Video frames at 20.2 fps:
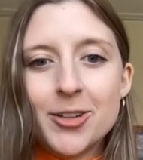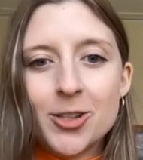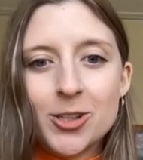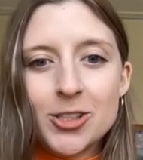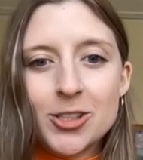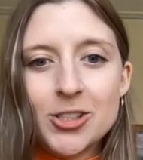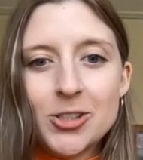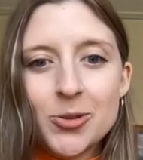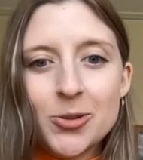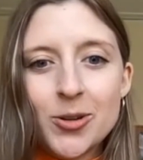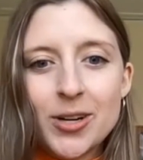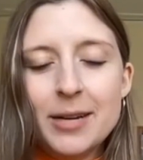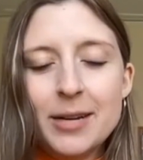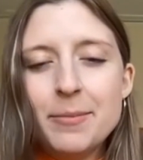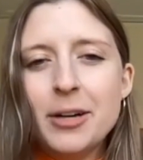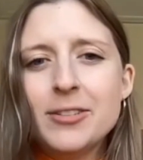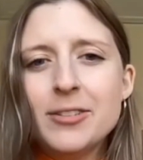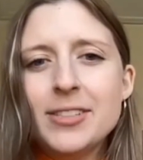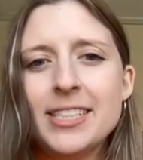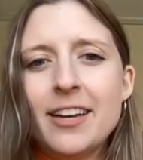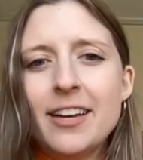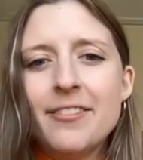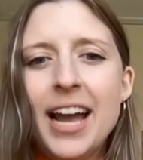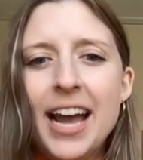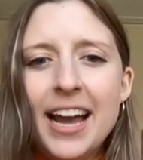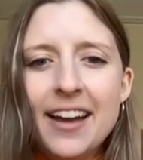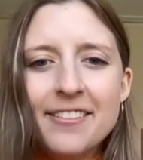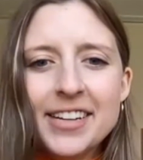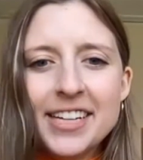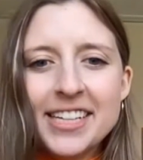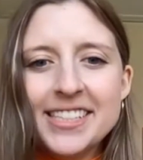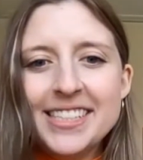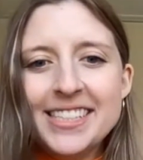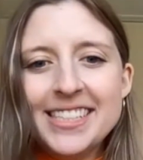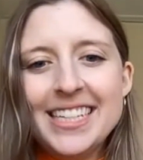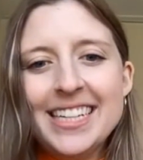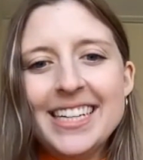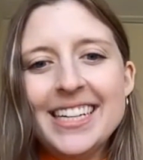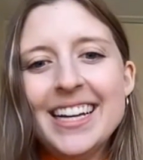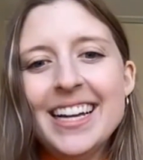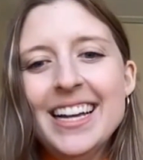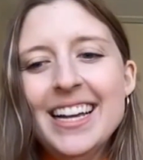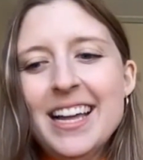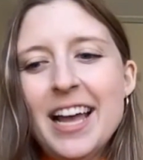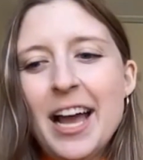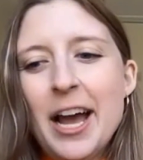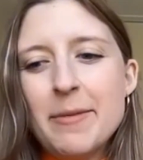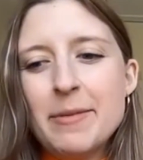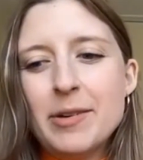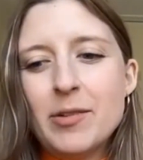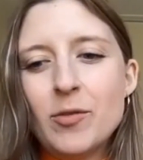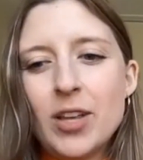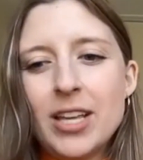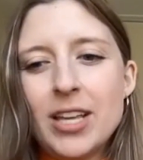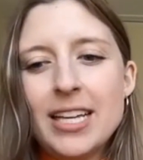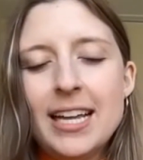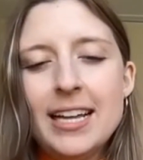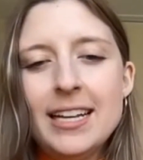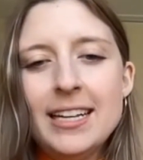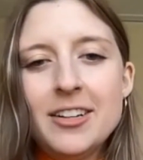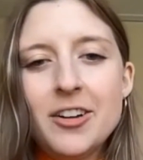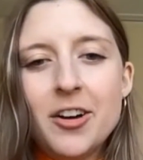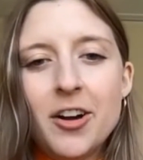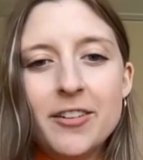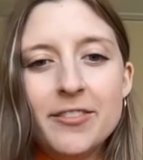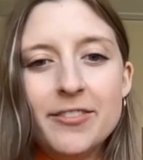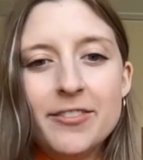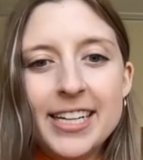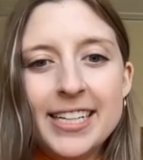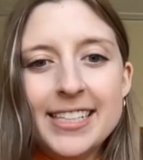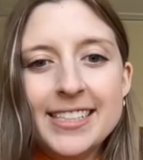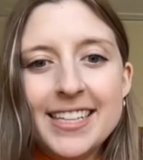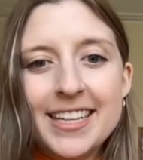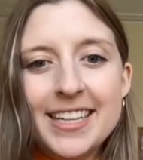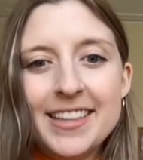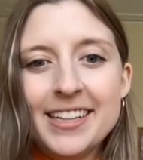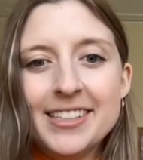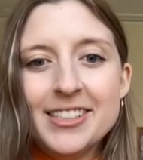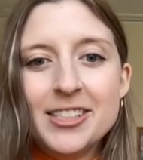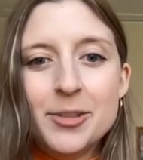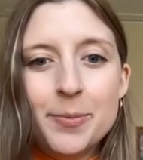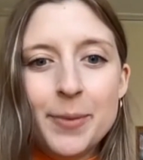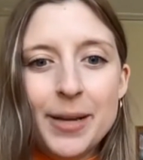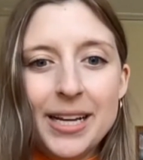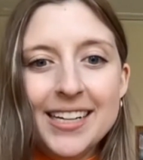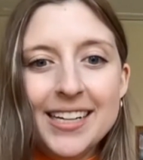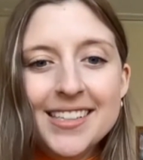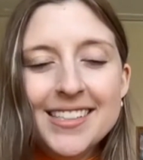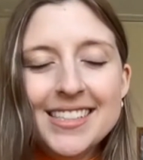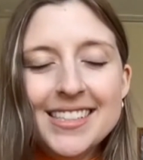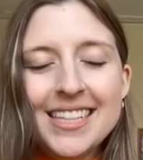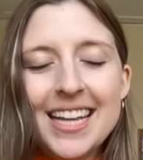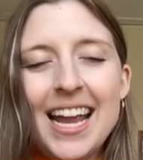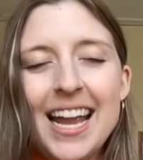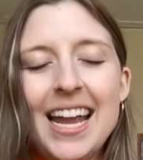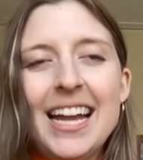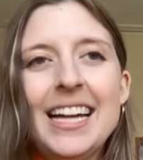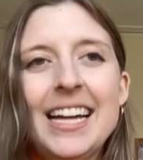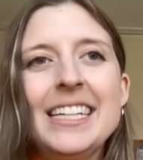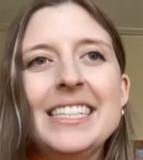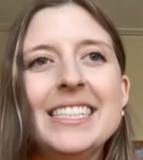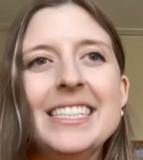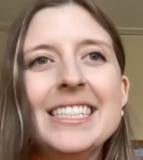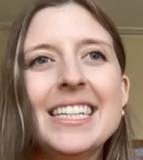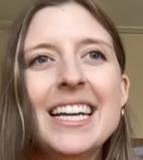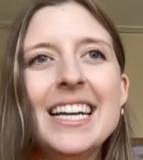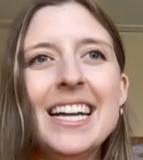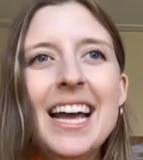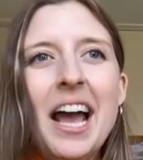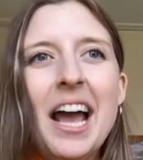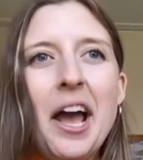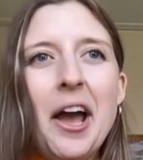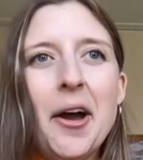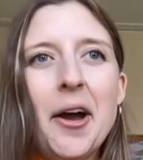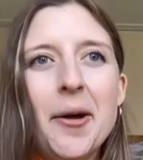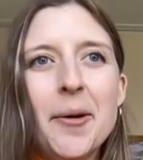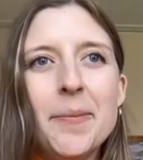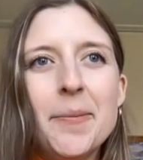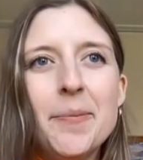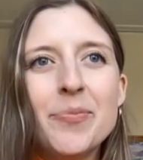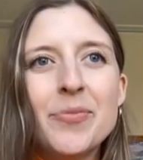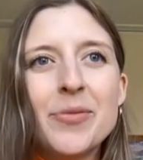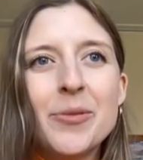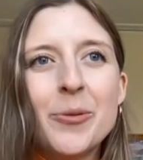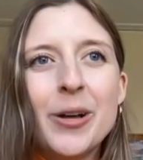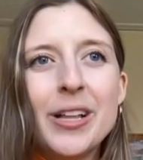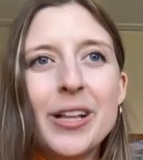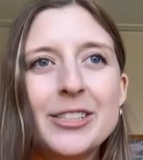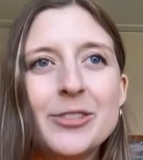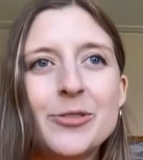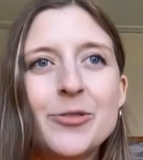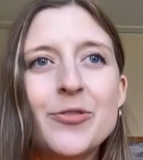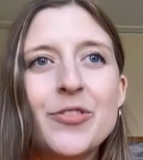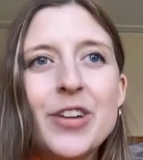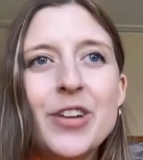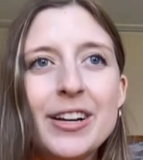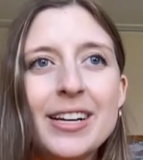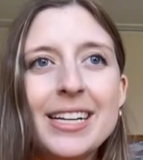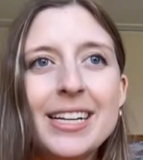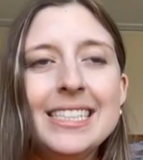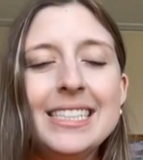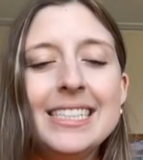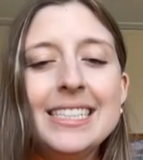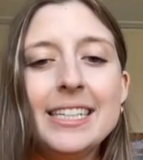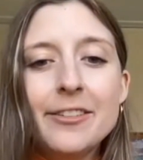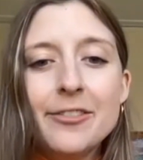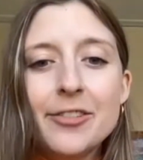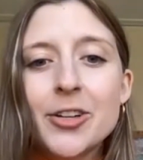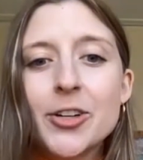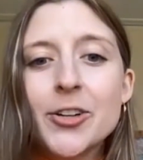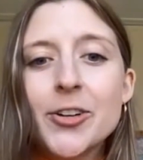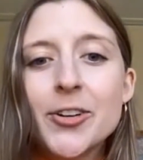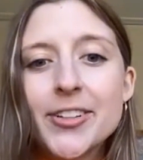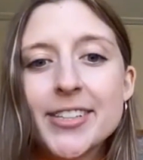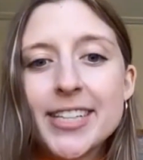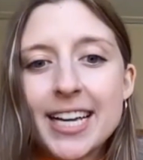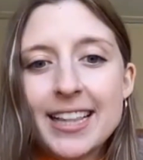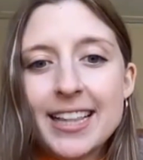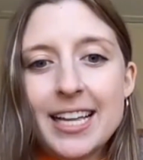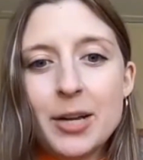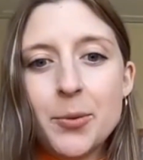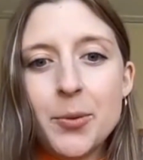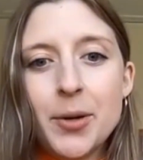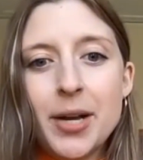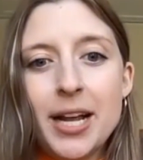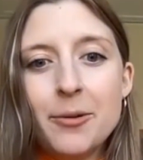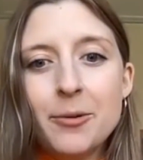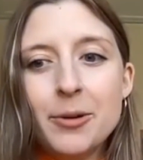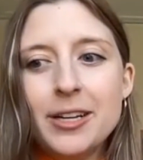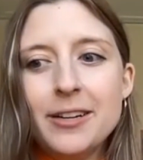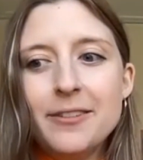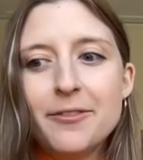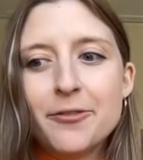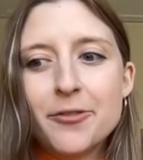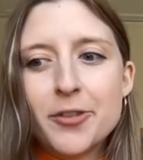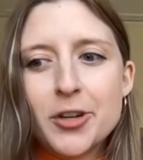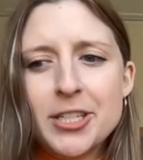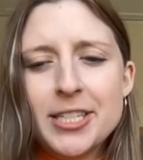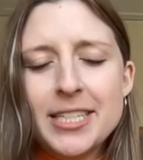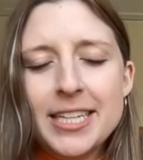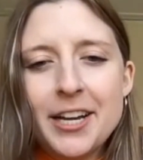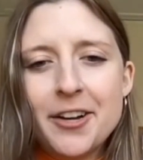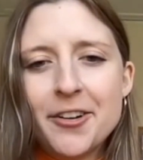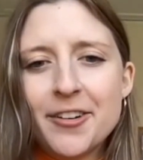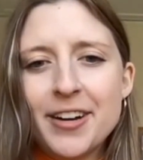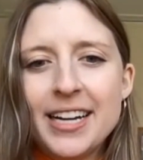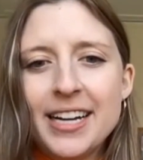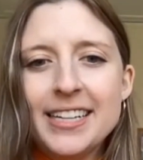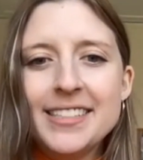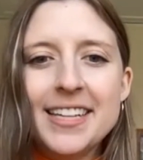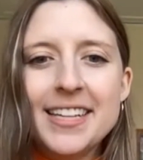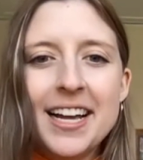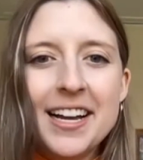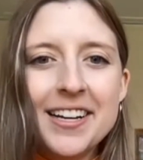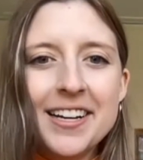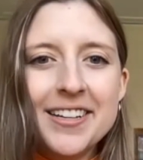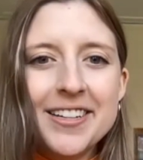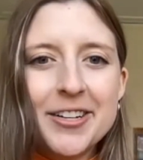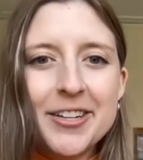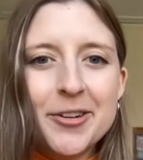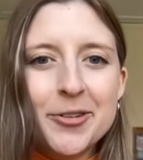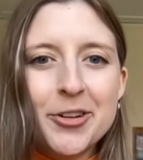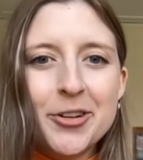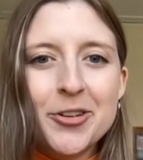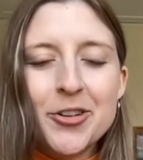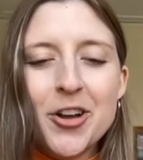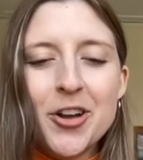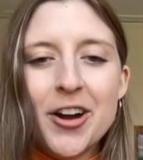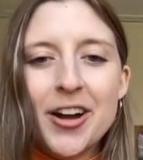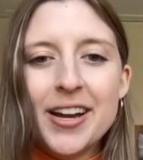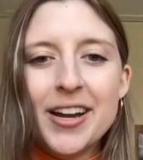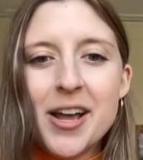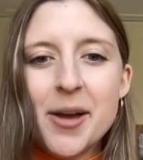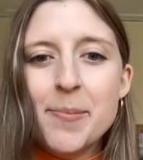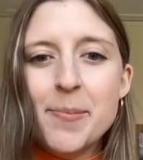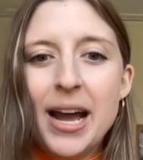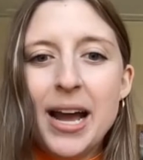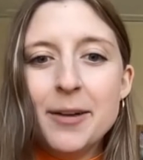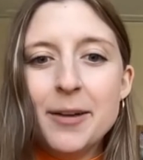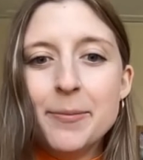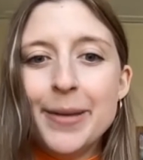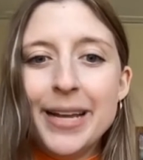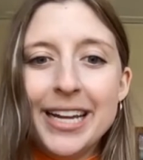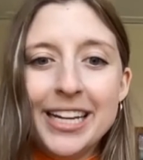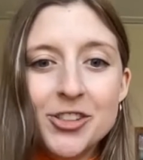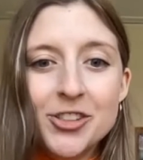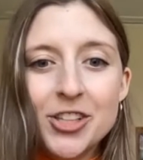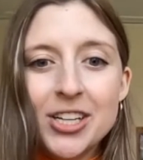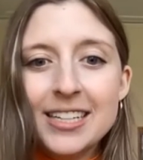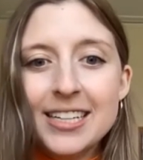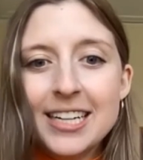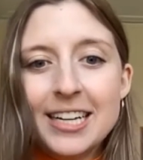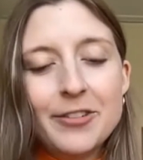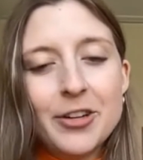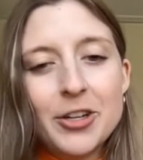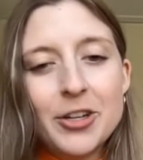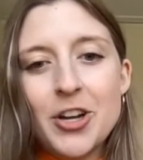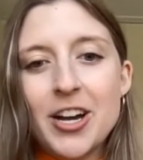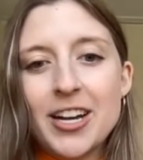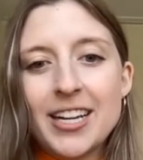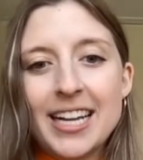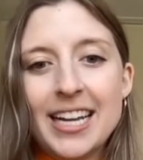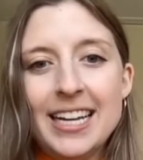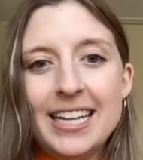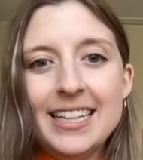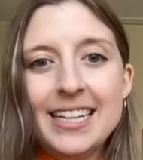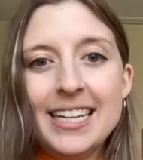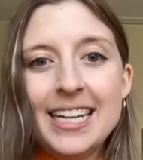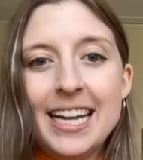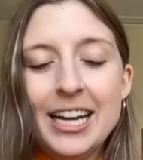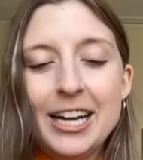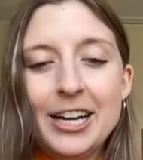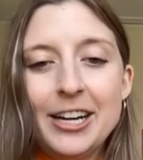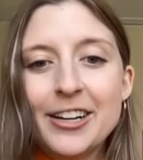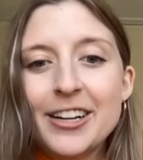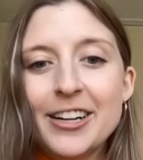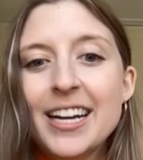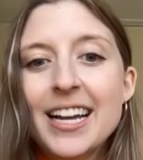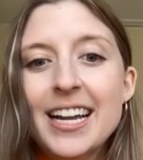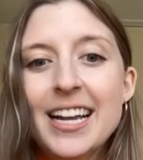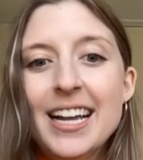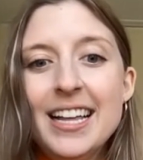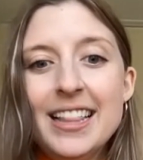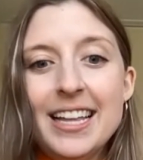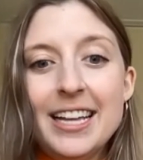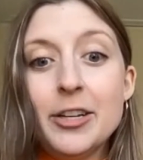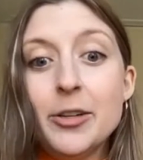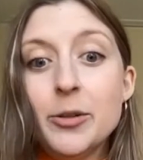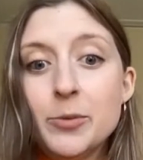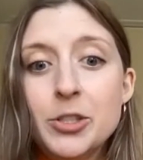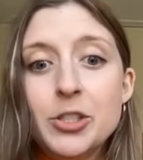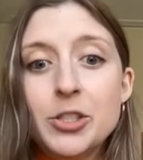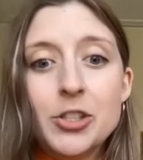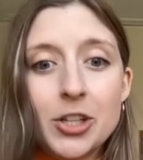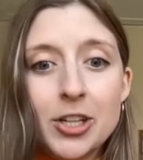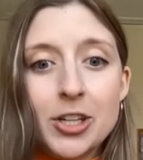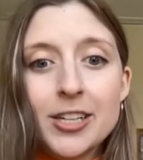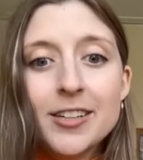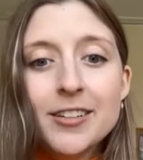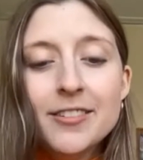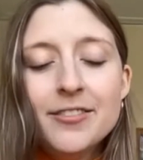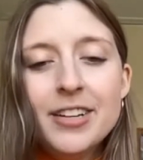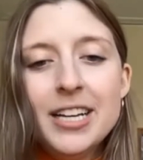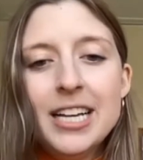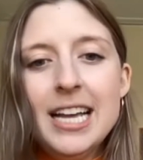Herstory about self-advocacy, and really gaining confidence in that space. And while it's very difficult, I think what I would first iterate is that, you're not a bad patient if you're not getting the care that you deserve.